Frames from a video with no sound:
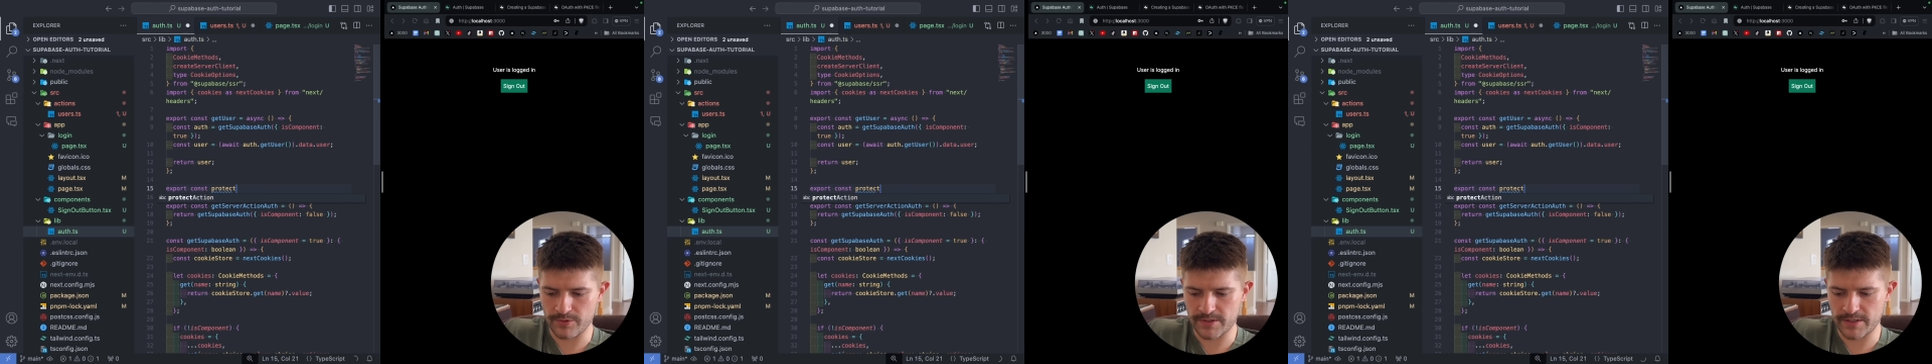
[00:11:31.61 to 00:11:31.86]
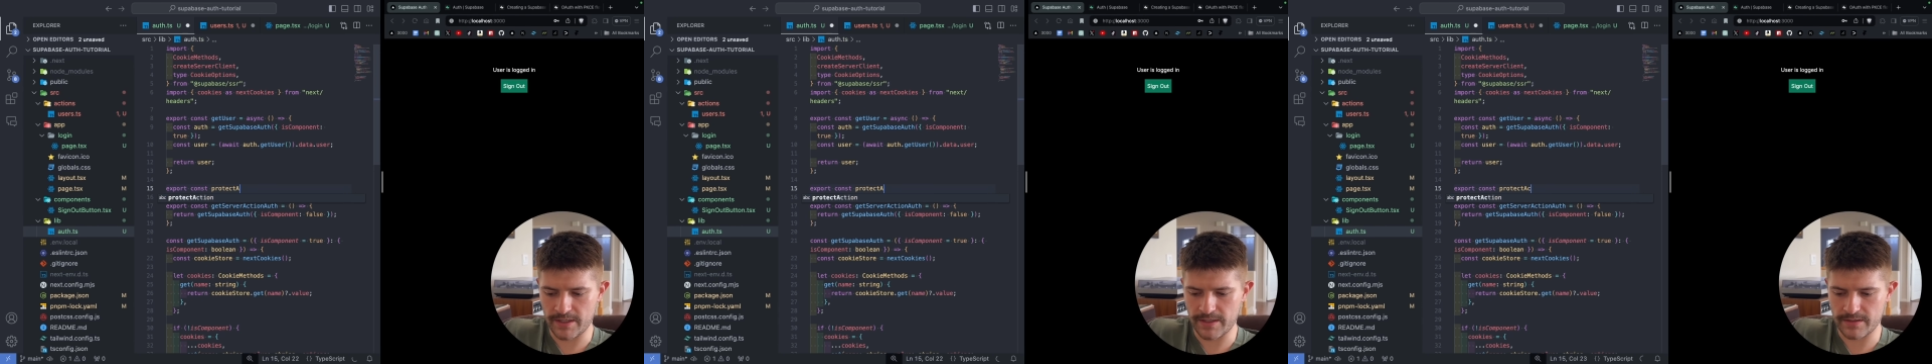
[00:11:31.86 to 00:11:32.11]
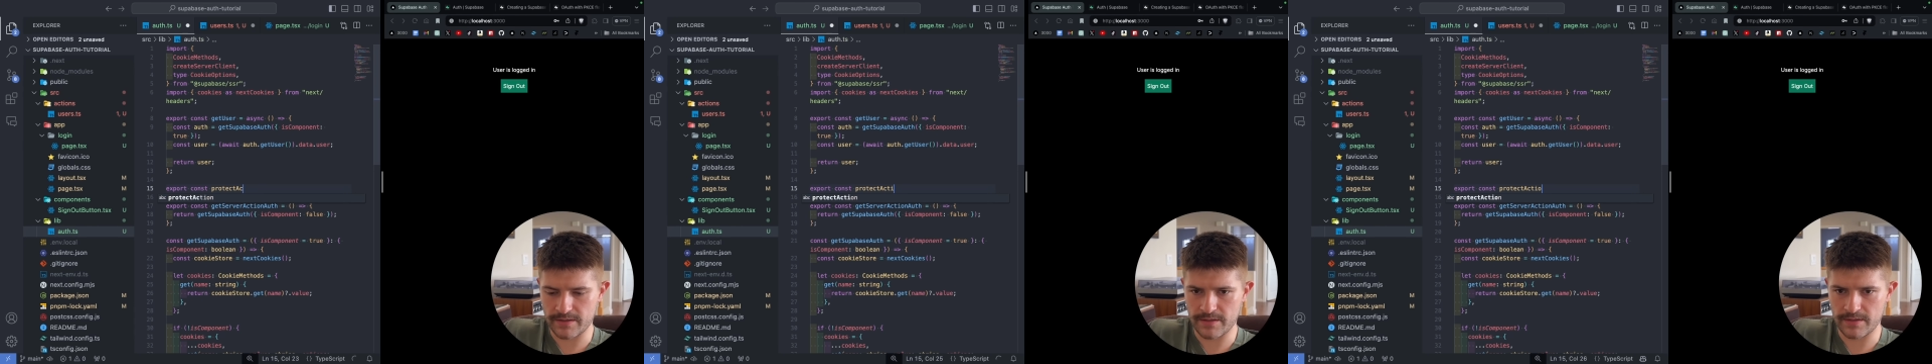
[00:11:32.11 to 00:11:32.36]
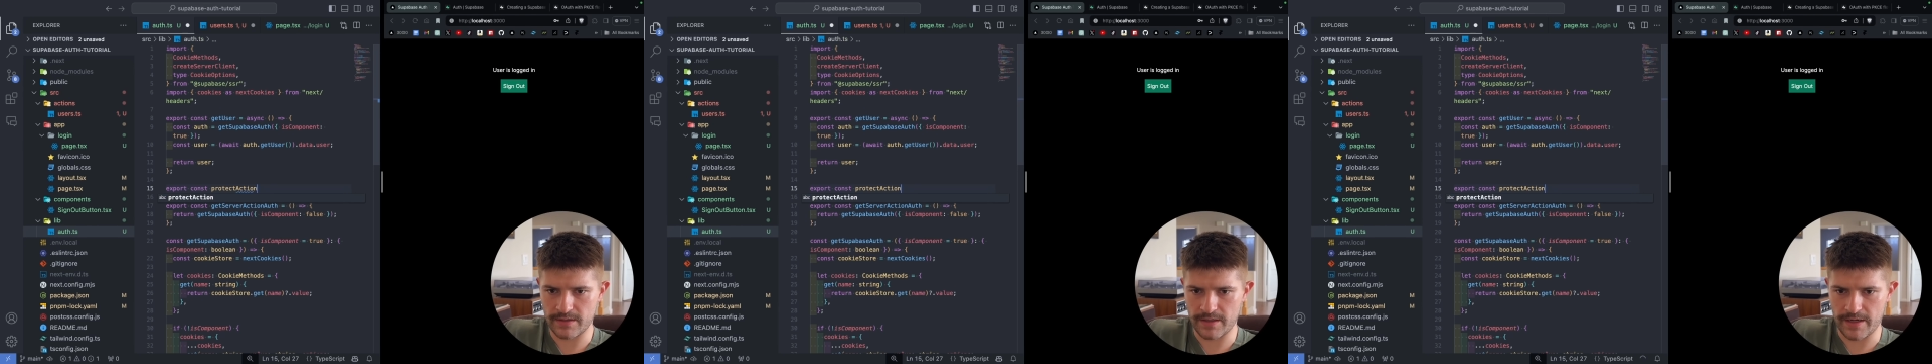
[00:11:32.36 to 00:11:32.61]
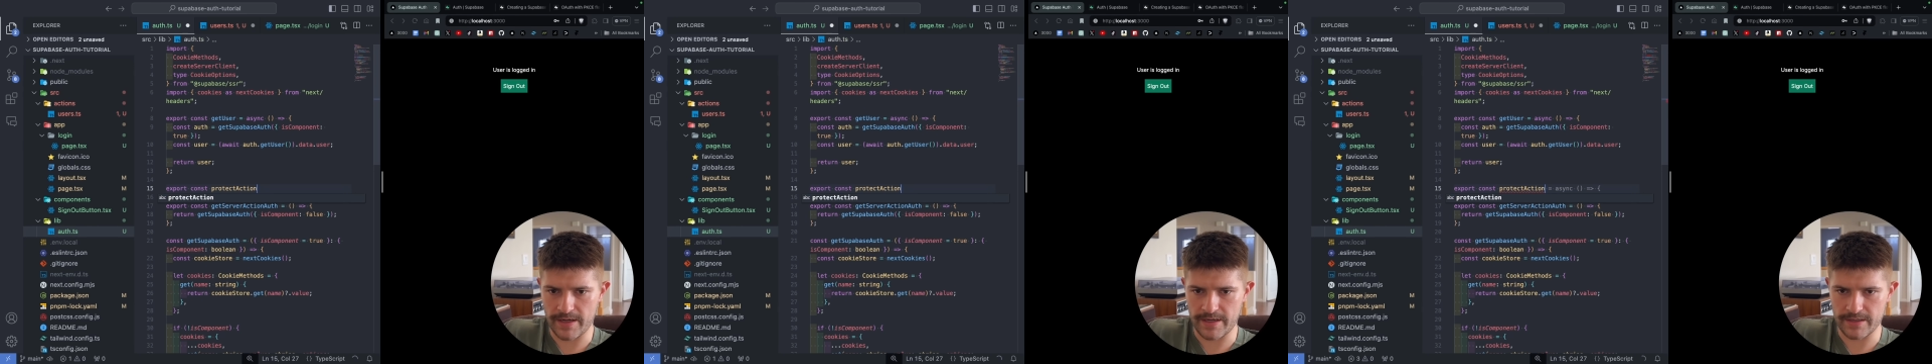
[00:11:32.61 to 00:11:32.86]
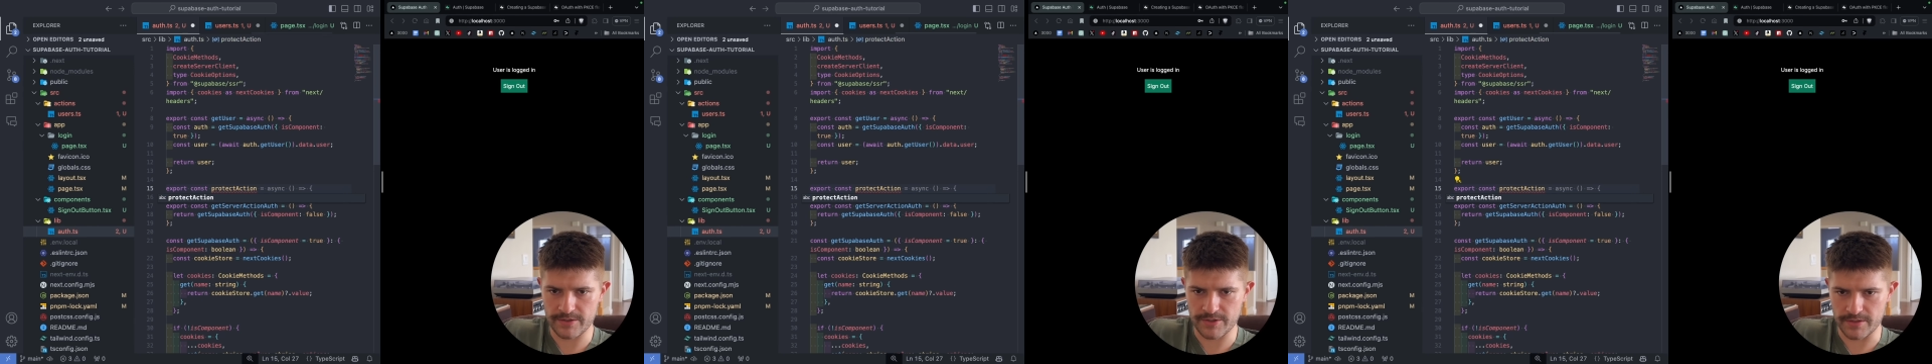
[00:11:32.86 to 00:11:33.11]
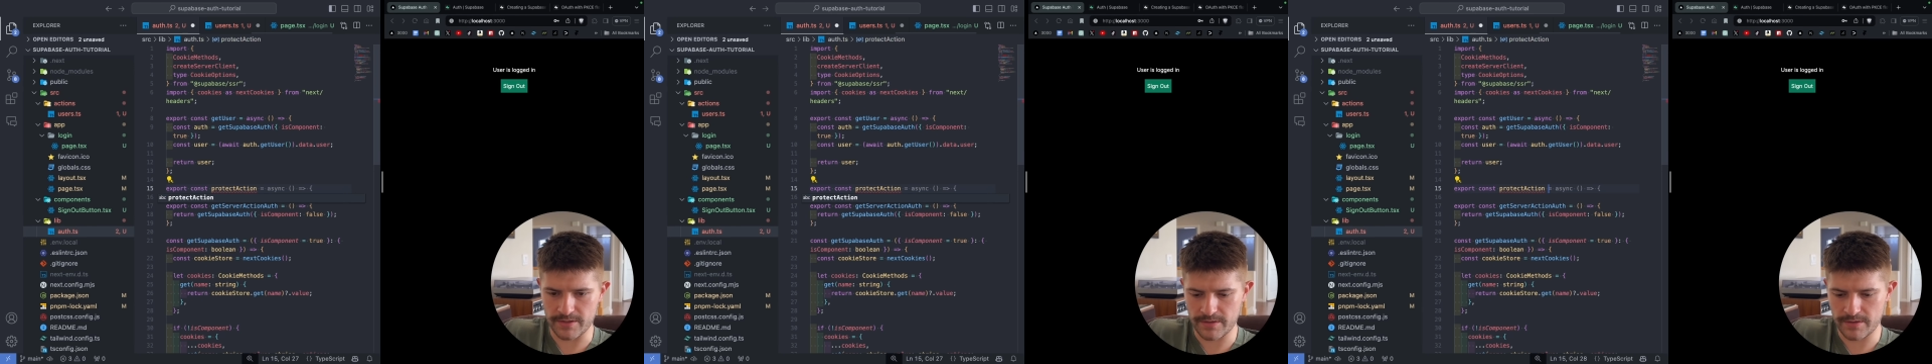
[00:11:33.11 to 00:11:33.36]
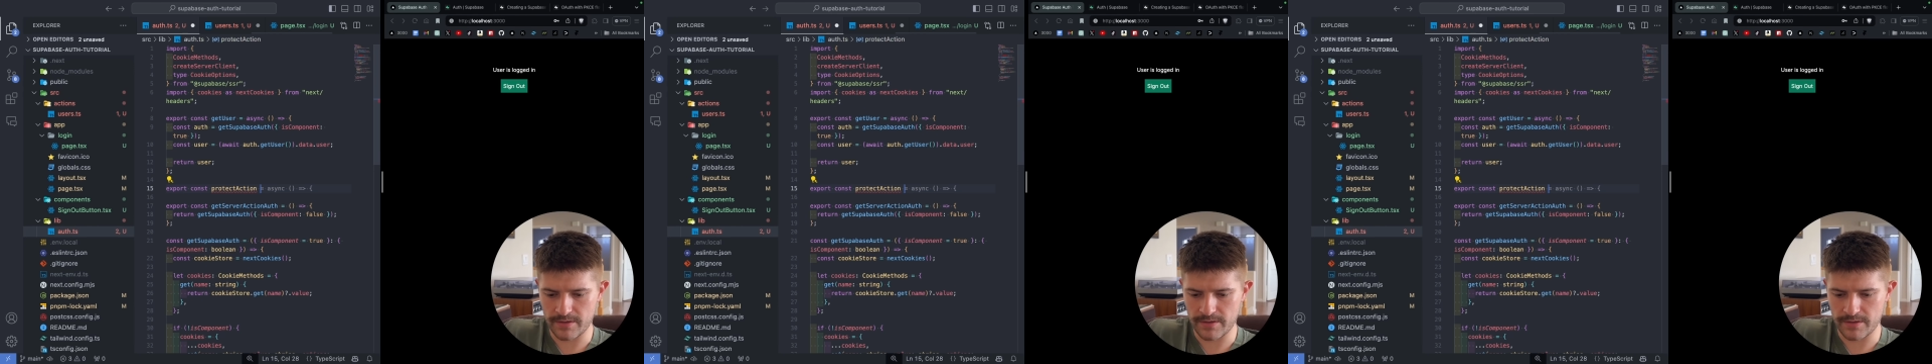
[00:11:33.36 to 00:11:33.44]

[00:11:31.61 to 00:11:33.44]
protect action